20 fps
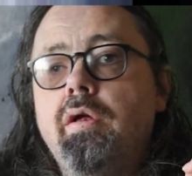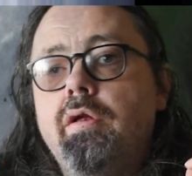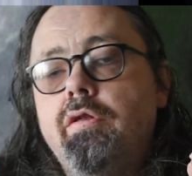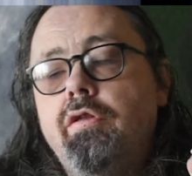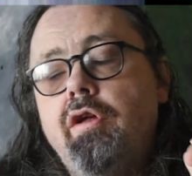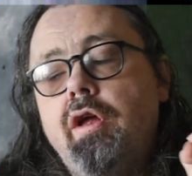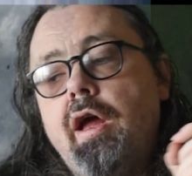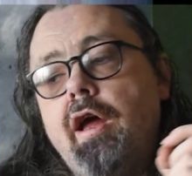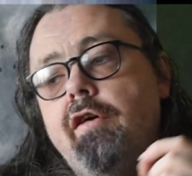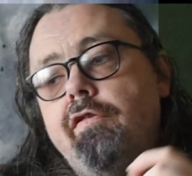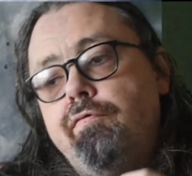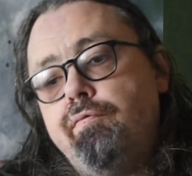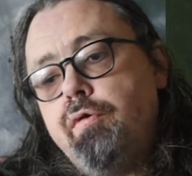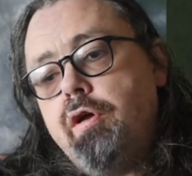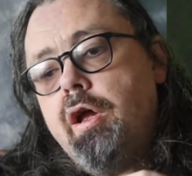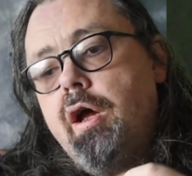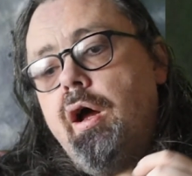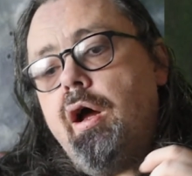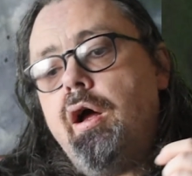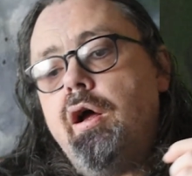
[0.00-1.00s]
The
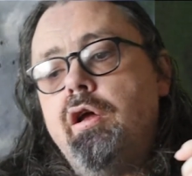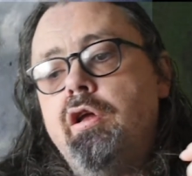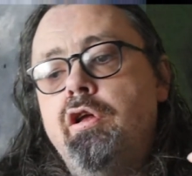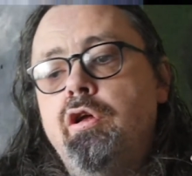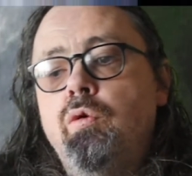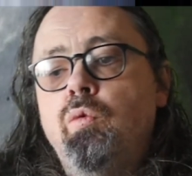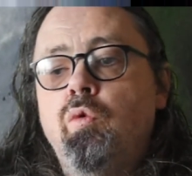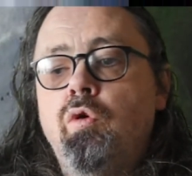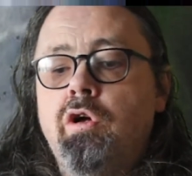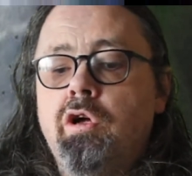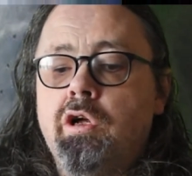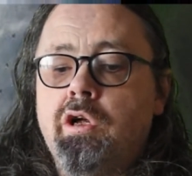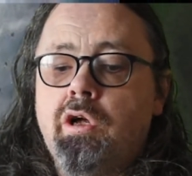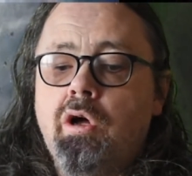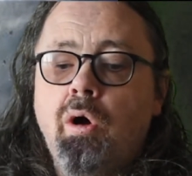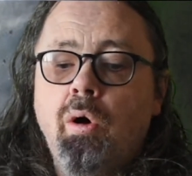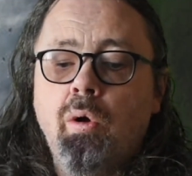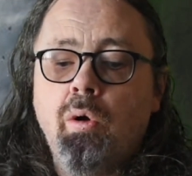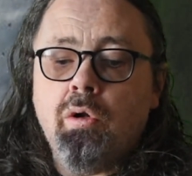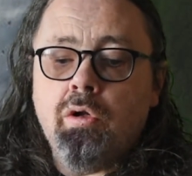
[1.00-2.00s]
FBI were
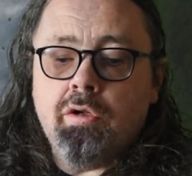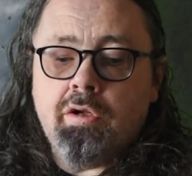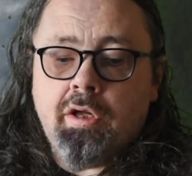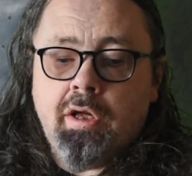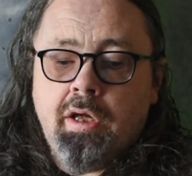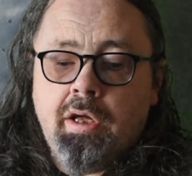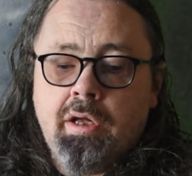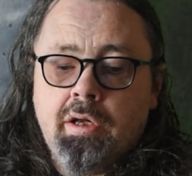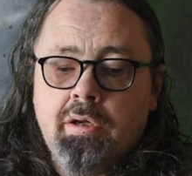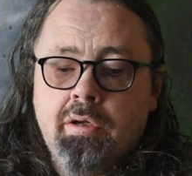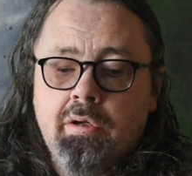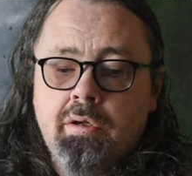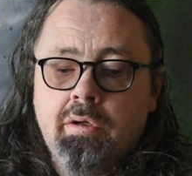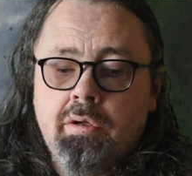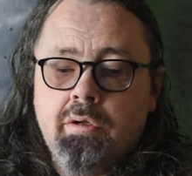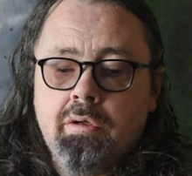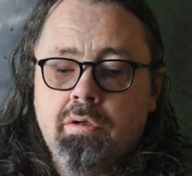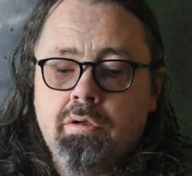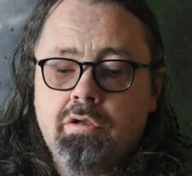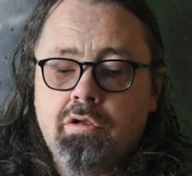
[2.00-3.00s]
called
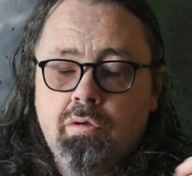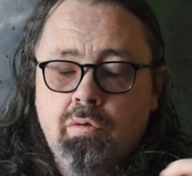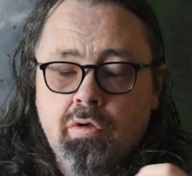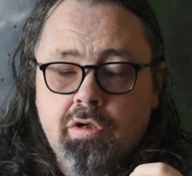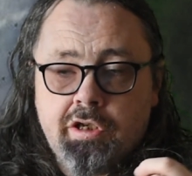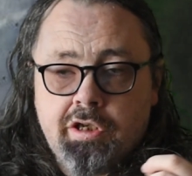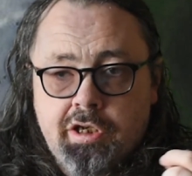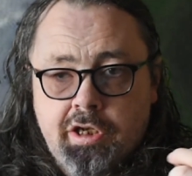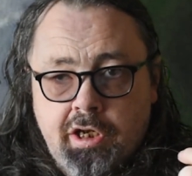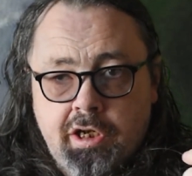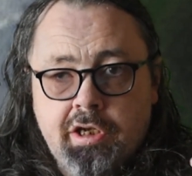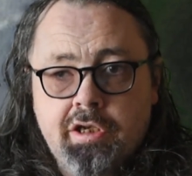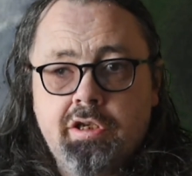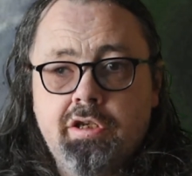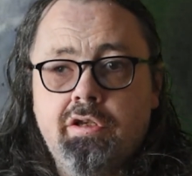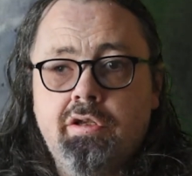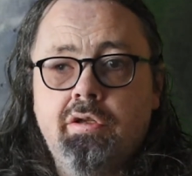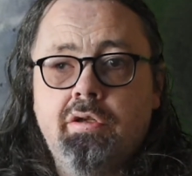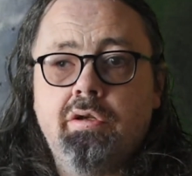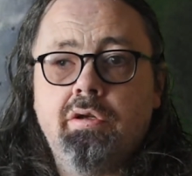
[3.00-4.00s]
in to
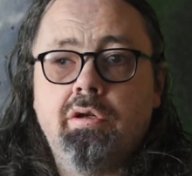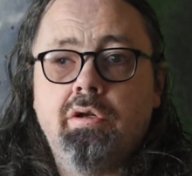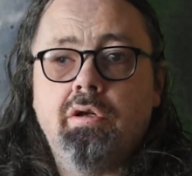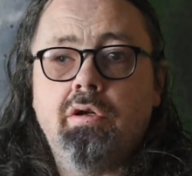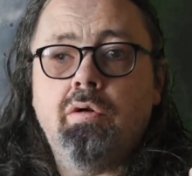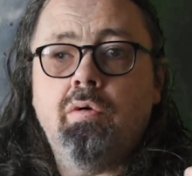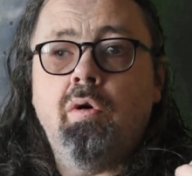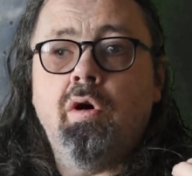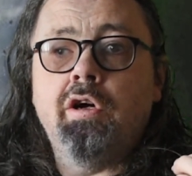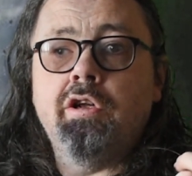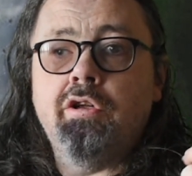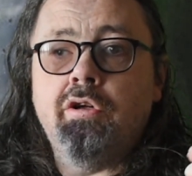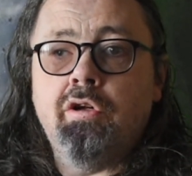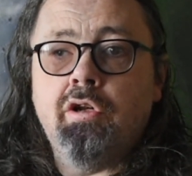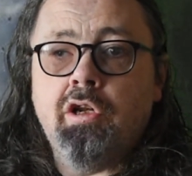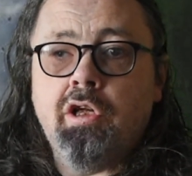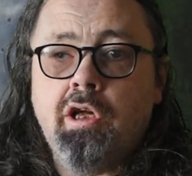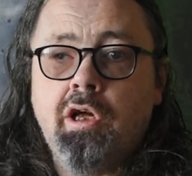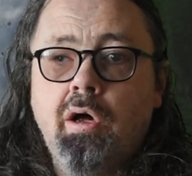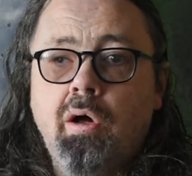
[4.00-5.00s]
assist quite
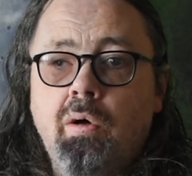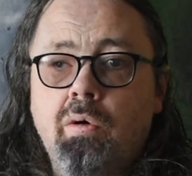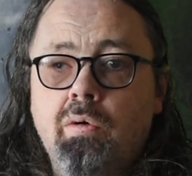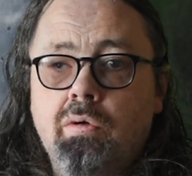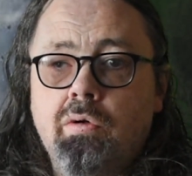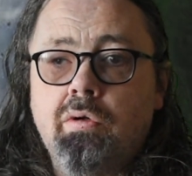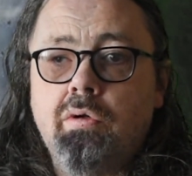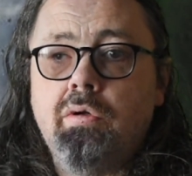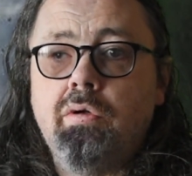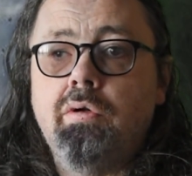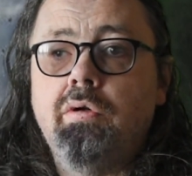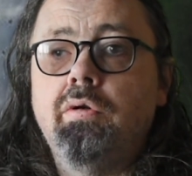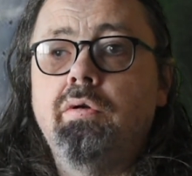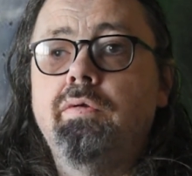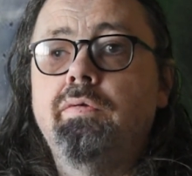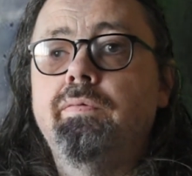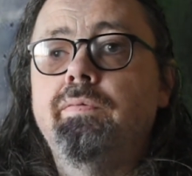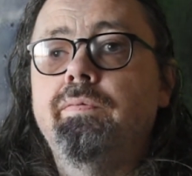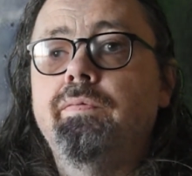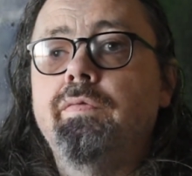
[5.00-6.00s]
early on.
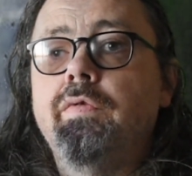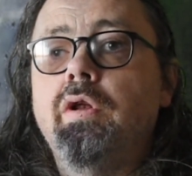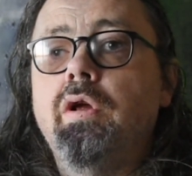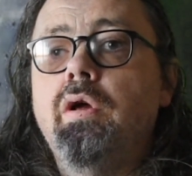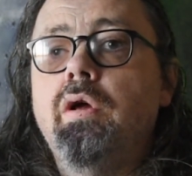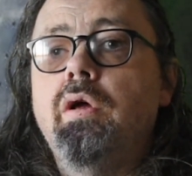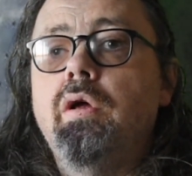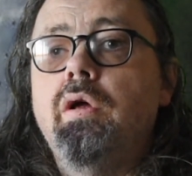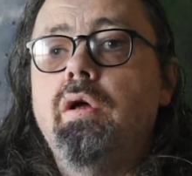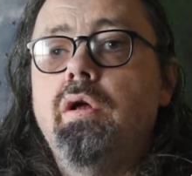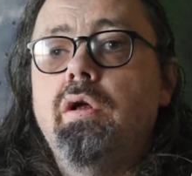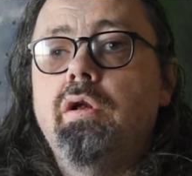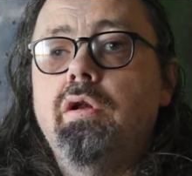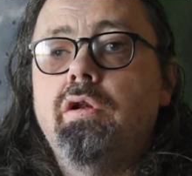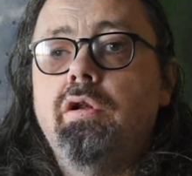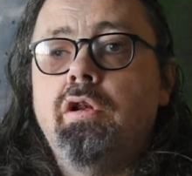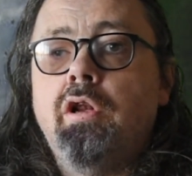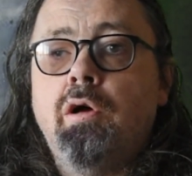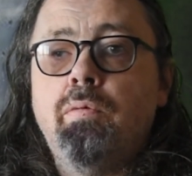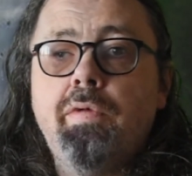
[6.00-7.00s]

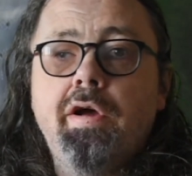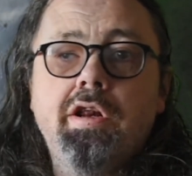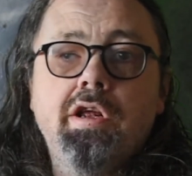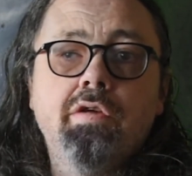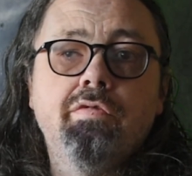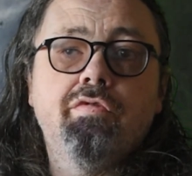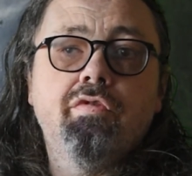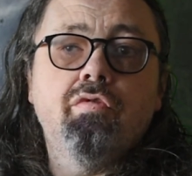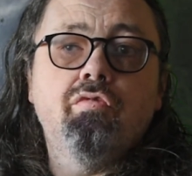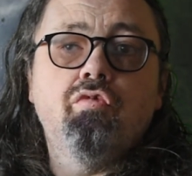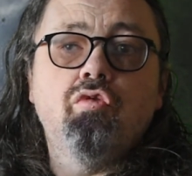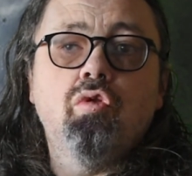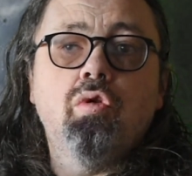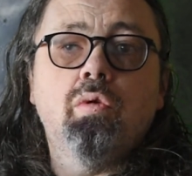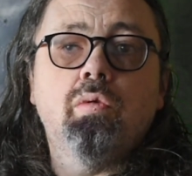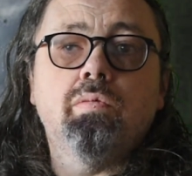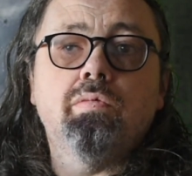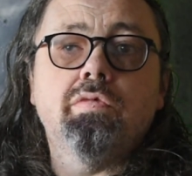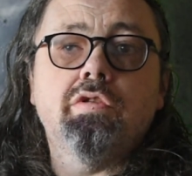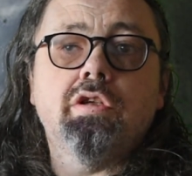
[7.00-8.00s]
Now, many of the
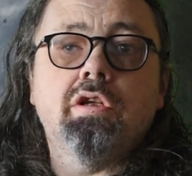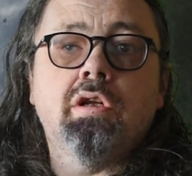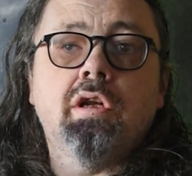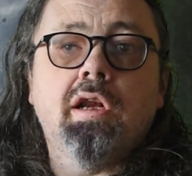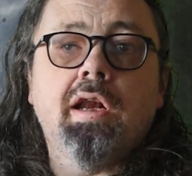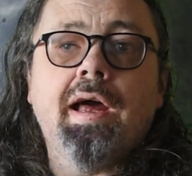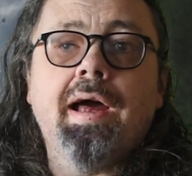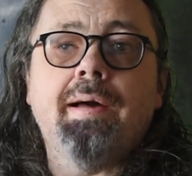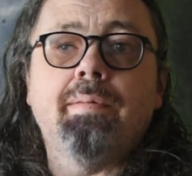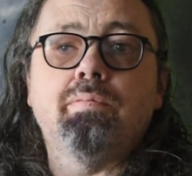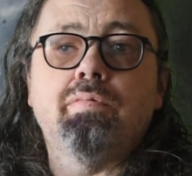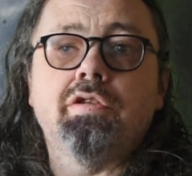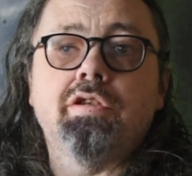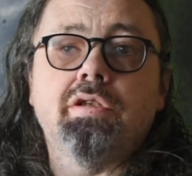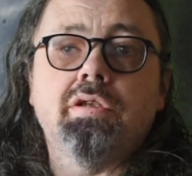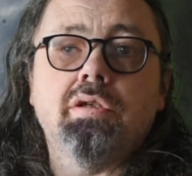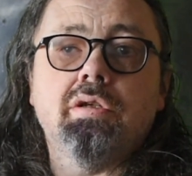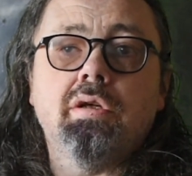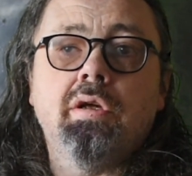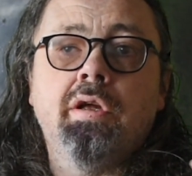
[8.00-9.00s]
rooms and
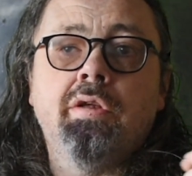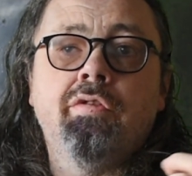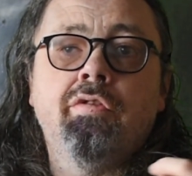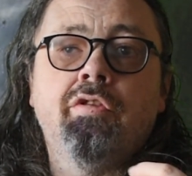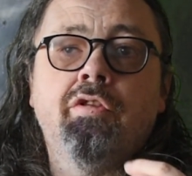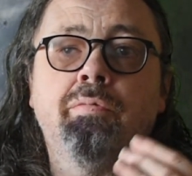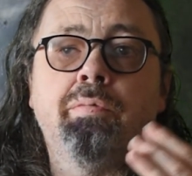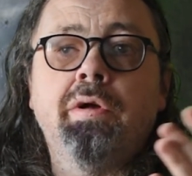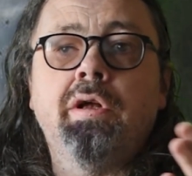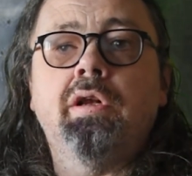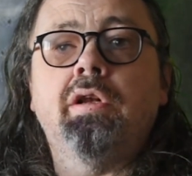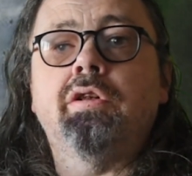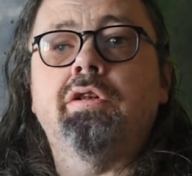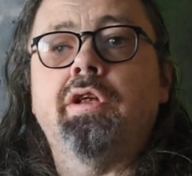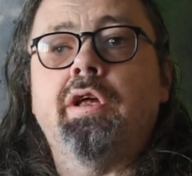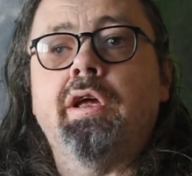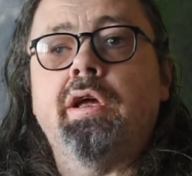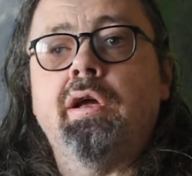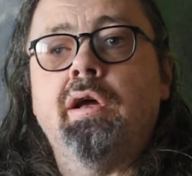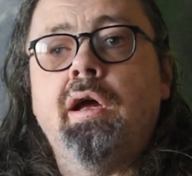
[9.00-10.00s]
labs in the
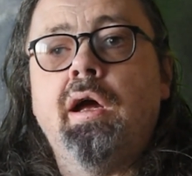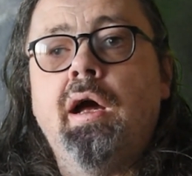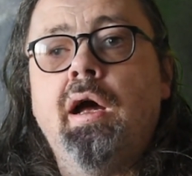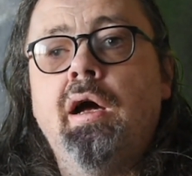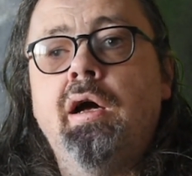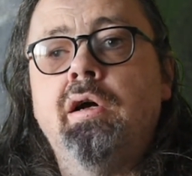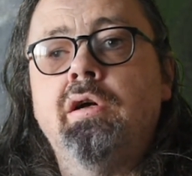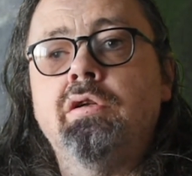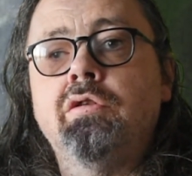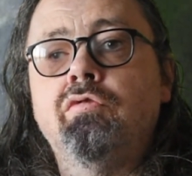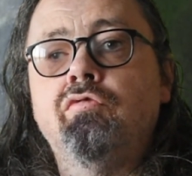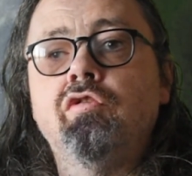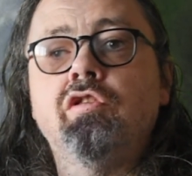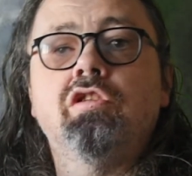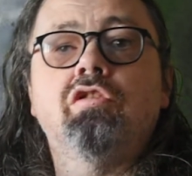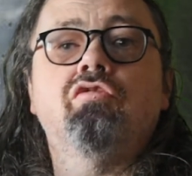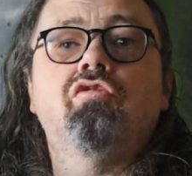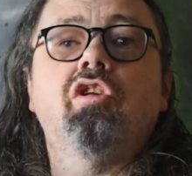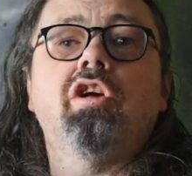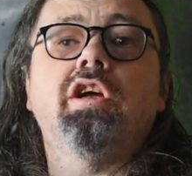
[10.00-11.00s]
building had
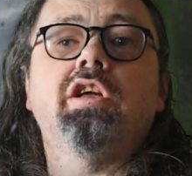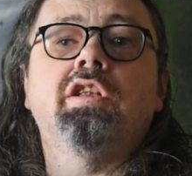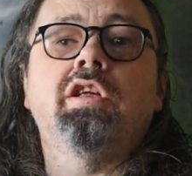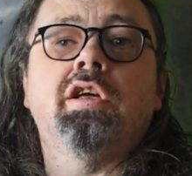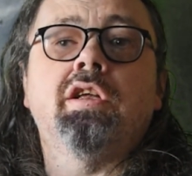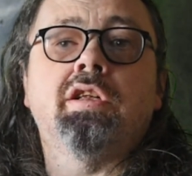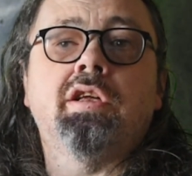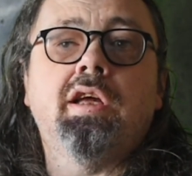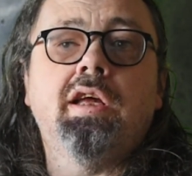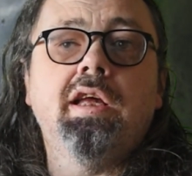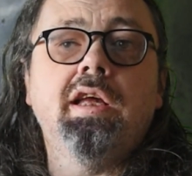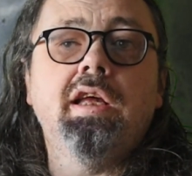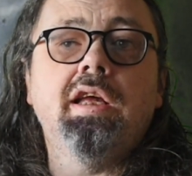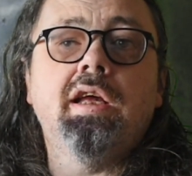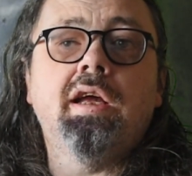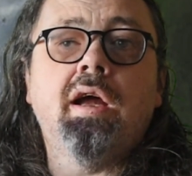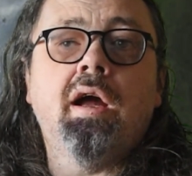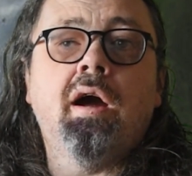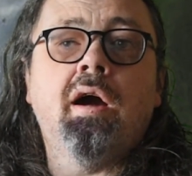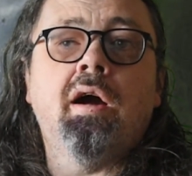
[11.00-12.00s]
restricted
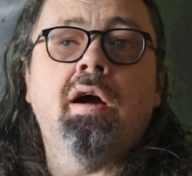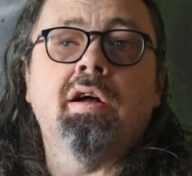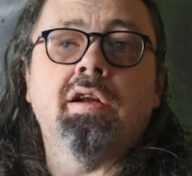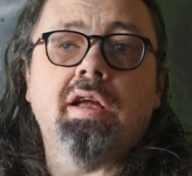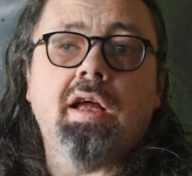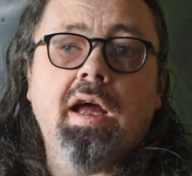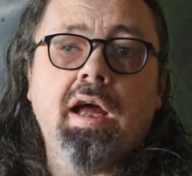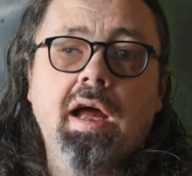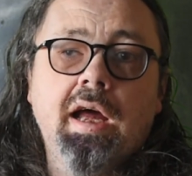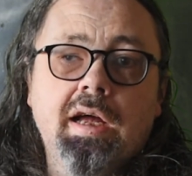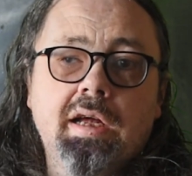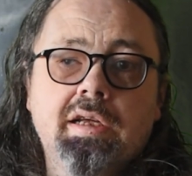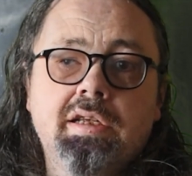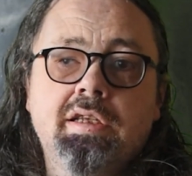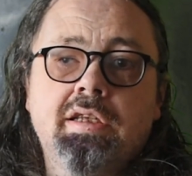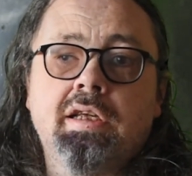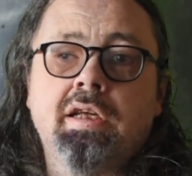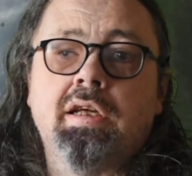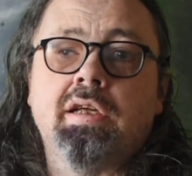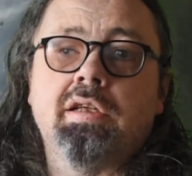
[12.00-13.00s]
keycard
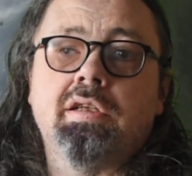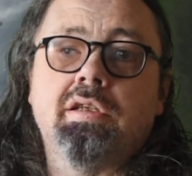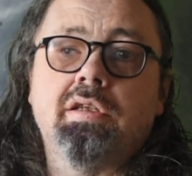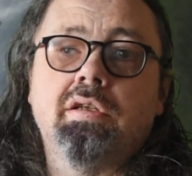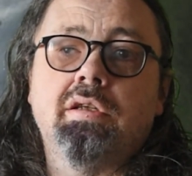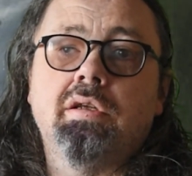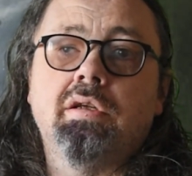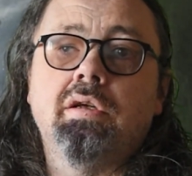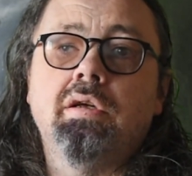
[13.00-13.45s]
access